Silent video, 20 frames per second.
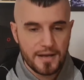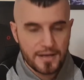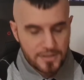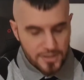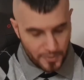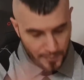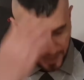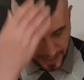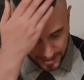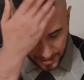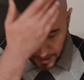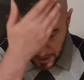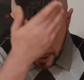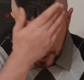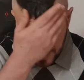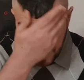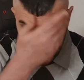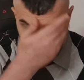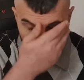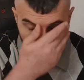So we had a
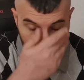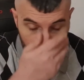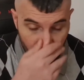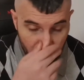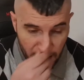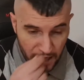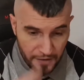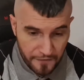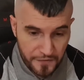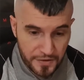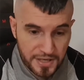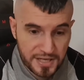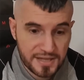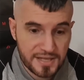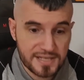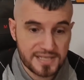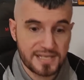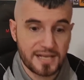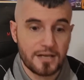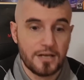good night overall. If you did
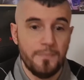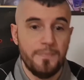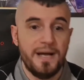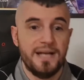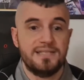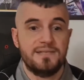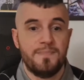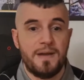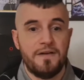the single bets,